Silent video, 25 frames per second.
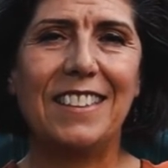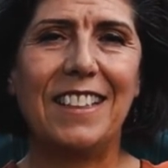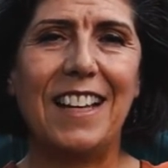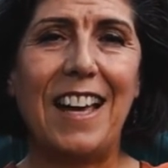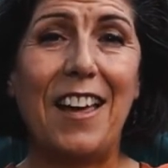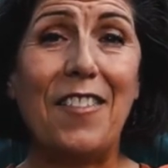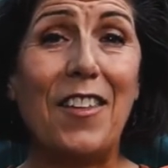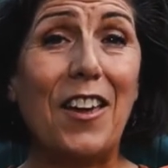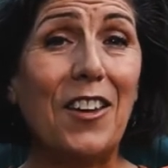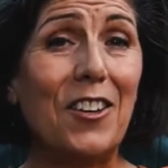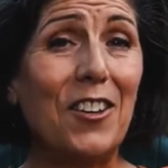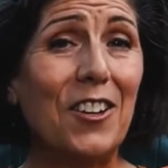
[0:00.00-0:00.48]

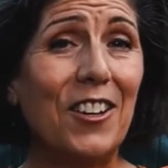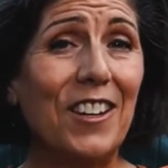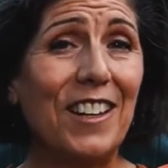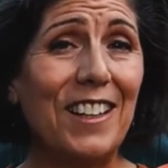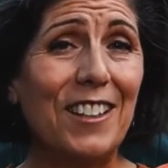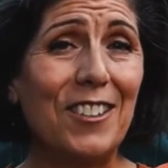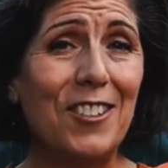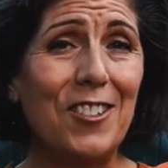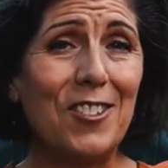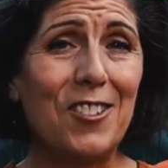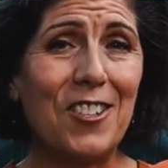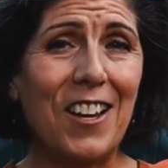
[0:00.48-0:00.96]
And that your
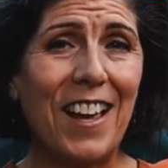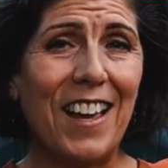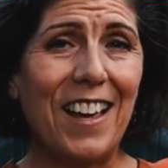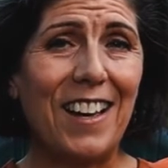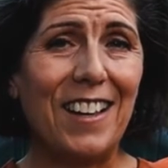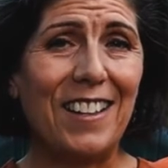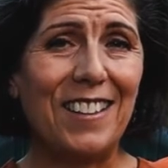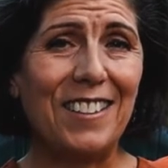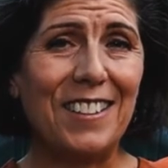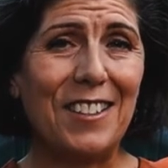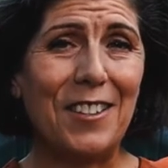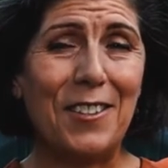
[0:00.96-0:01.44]
inner
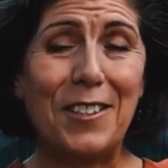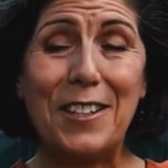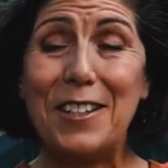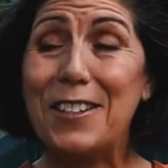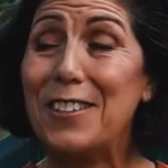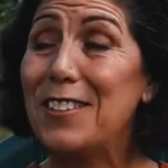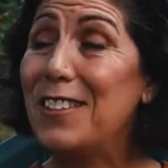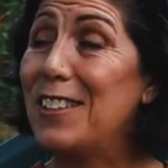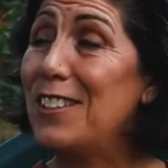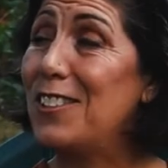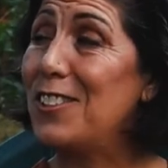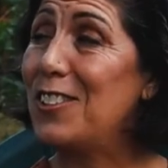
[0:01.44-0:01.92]
child, you
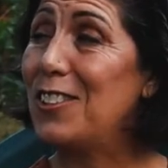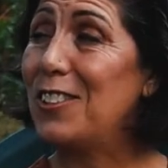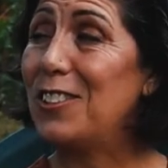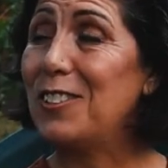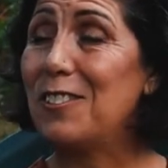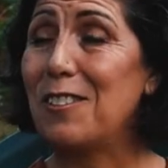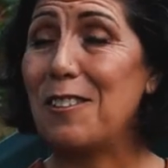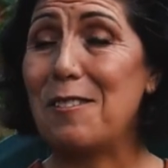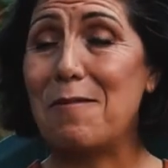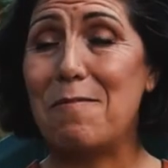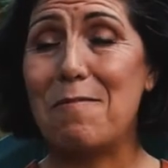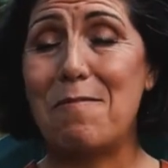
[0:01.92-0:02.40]
hear the
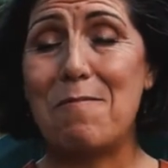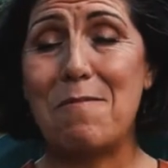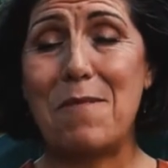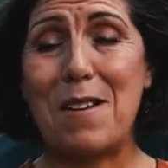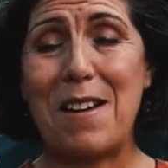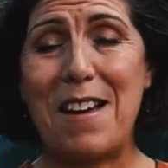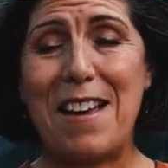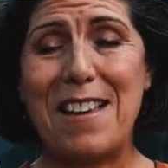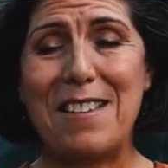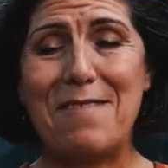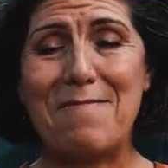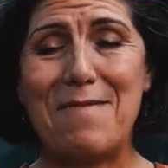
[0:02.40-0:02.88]
children
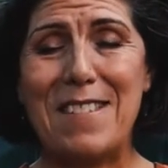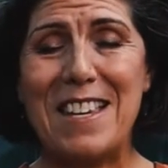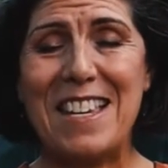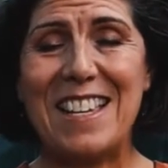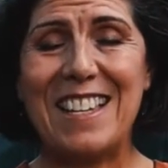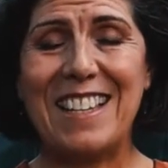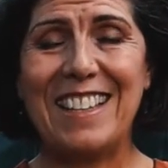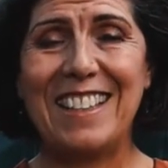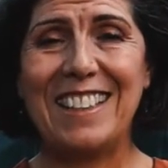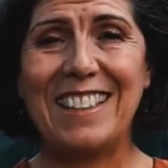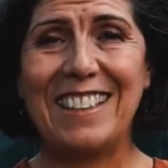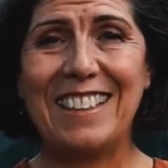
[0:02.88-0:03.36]
behind
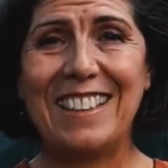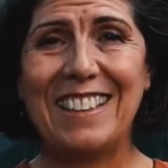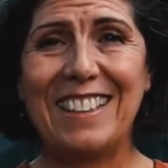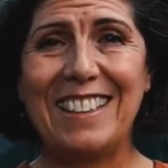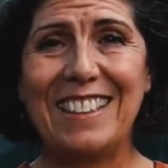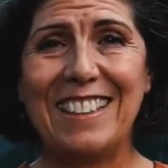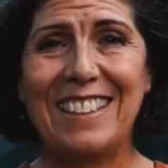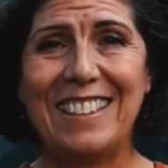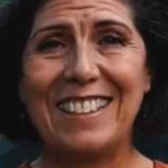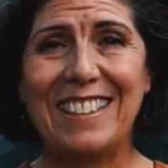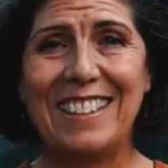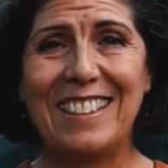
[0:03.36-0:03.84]
me,
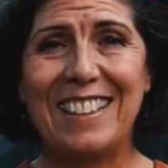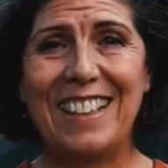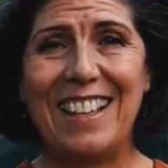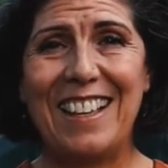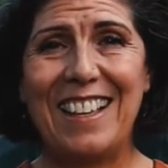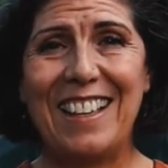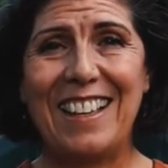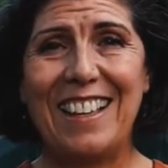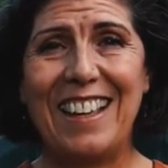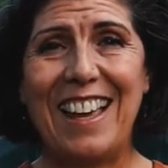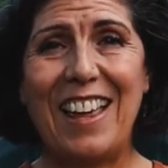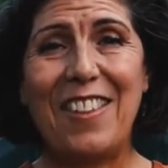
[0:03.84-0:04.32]

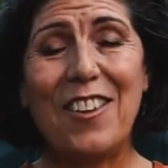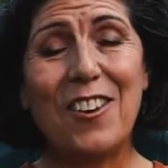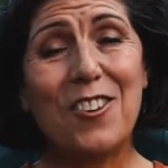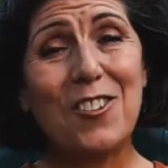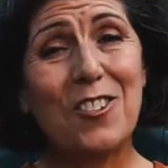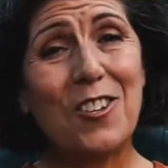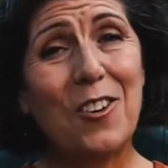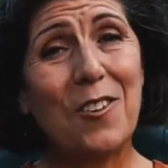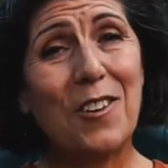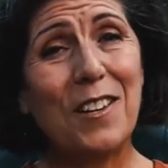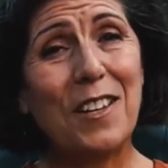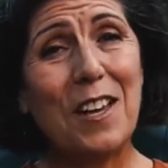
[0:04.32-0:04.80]
and they're
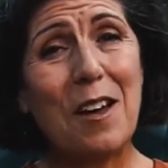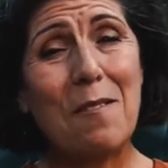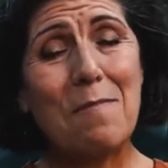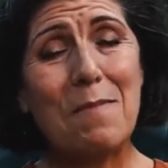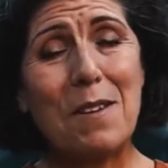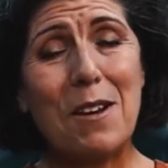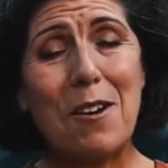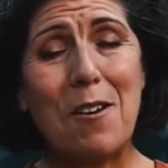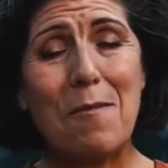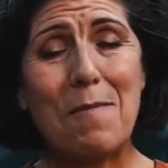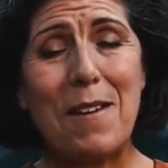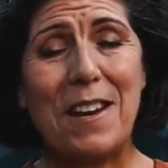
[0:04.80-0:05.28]
showing up
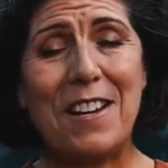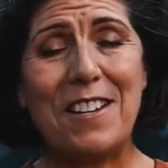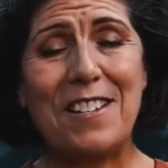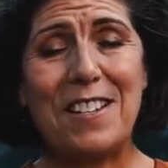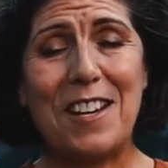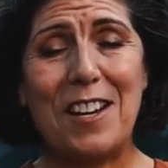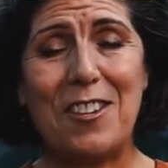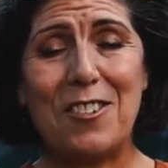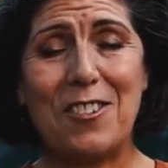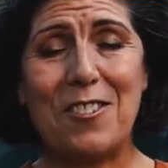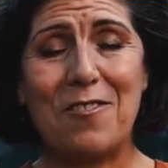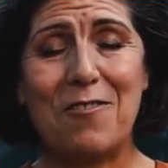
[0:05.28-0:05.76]
in our
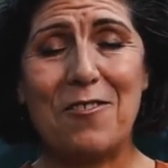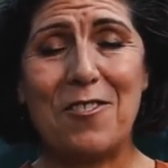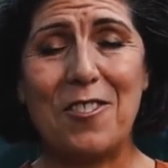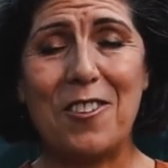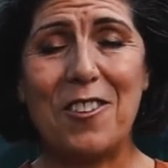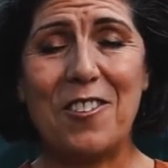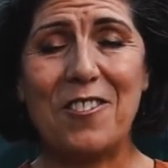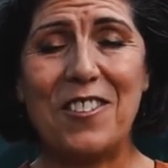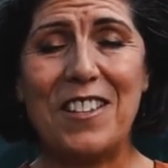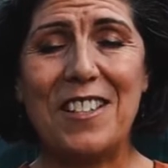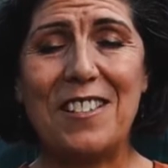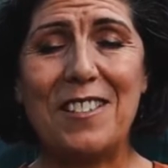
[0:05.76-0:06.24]
meditation
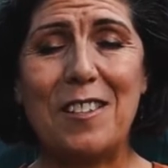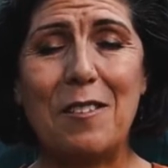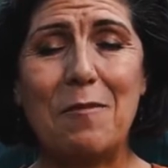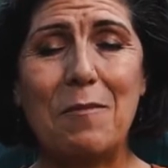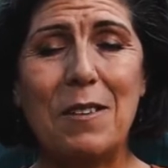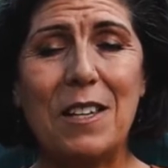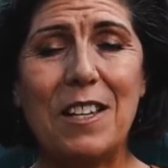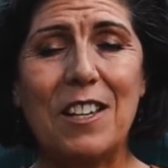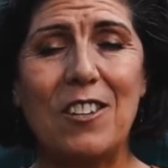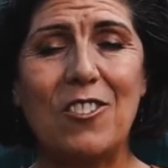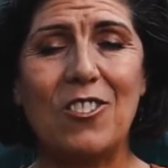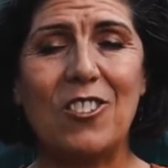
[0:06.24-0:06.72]
for a reason,
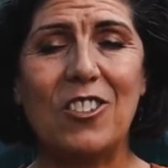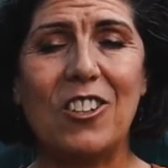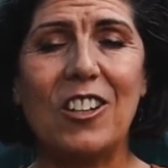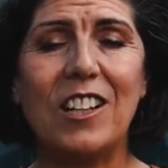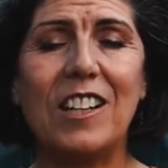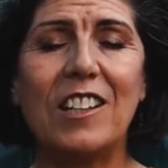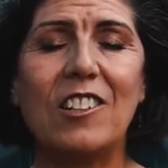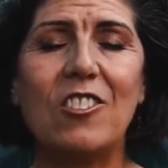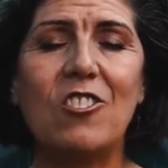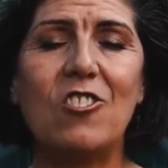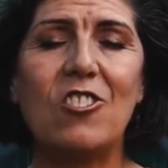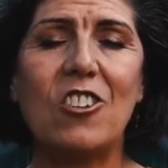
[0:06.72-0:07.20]
because your
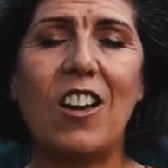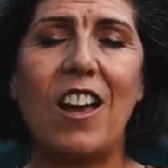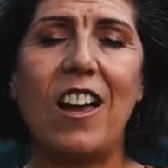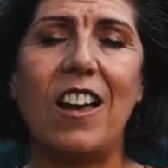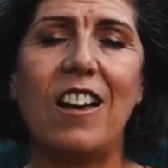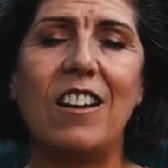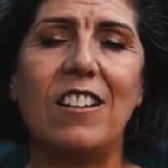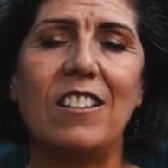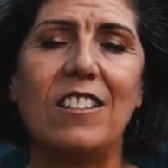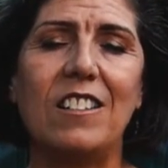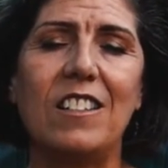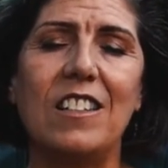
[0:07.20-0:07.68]
inner
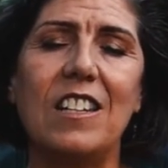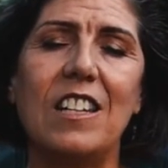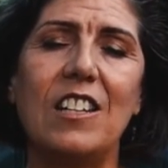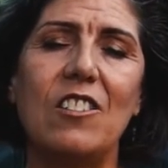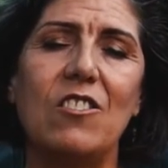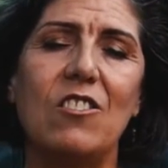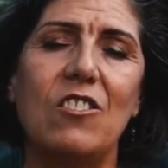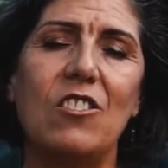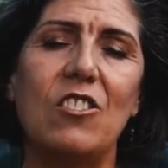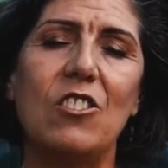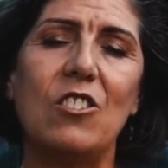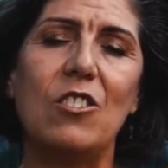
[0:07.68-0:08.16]
child
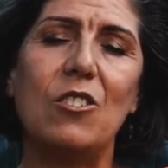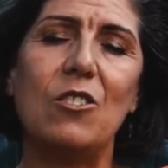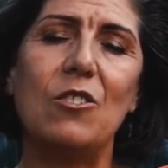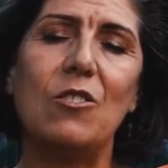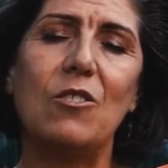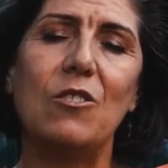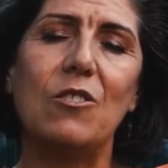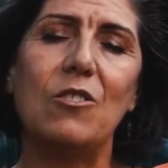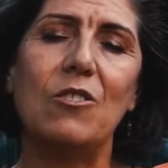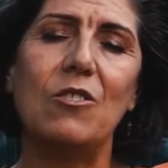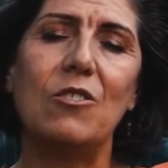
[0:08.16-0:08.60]
needs you